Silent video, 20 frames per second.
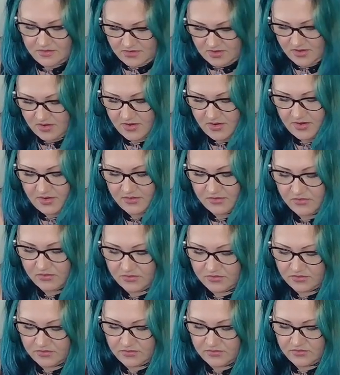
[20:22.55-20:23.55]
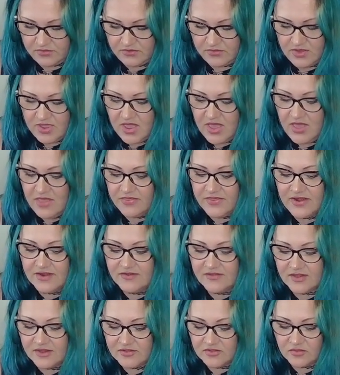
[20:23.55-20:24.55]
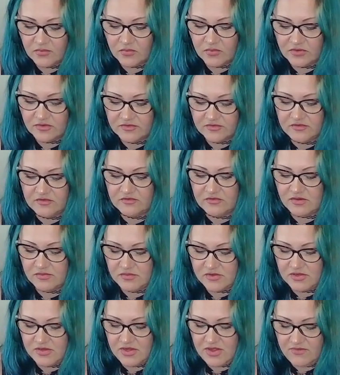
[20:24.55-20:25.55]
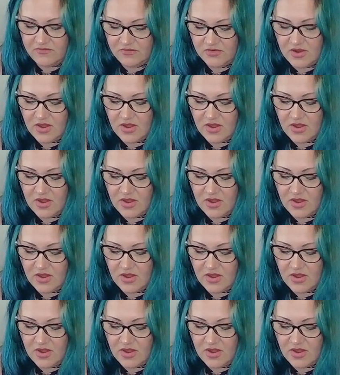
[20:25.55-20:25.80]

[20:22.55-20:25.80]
All right, cool. That is like the worst description ever.